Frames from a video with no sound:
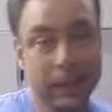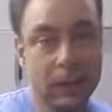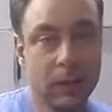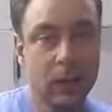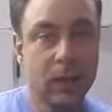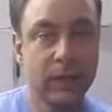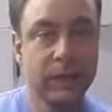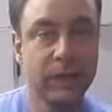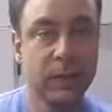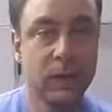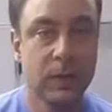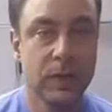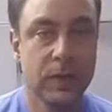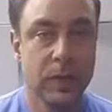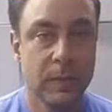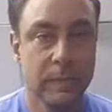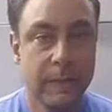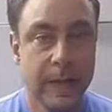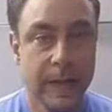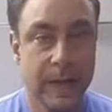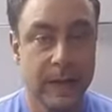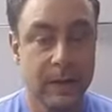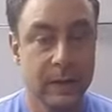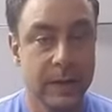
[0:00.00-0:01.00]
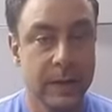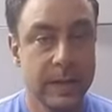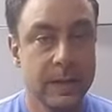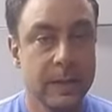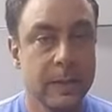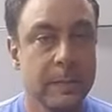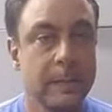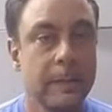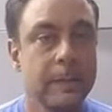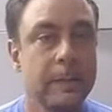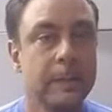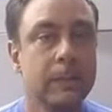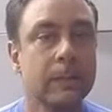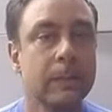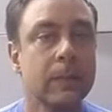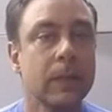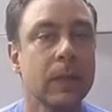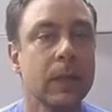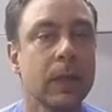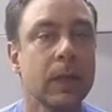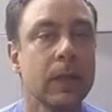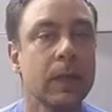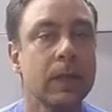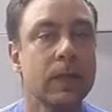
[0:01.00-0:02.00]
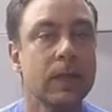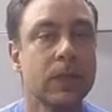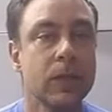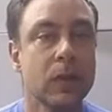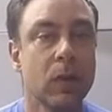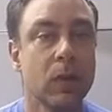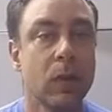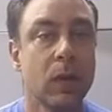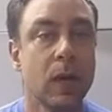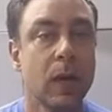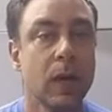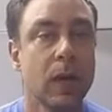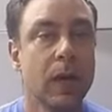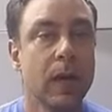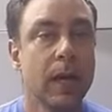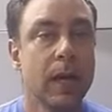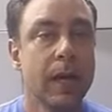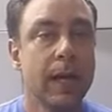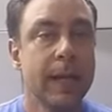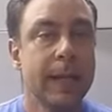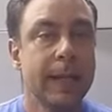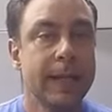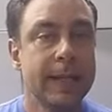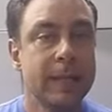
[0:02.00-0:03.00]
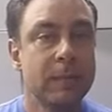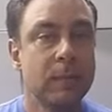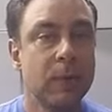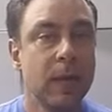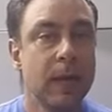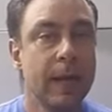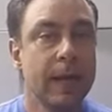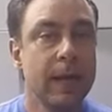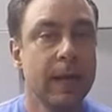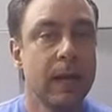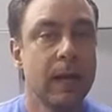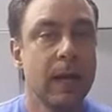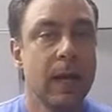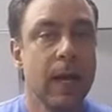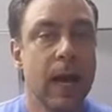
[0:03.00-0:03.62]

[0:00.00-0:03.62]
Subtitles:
Of course, you're packed, right? So it's more like,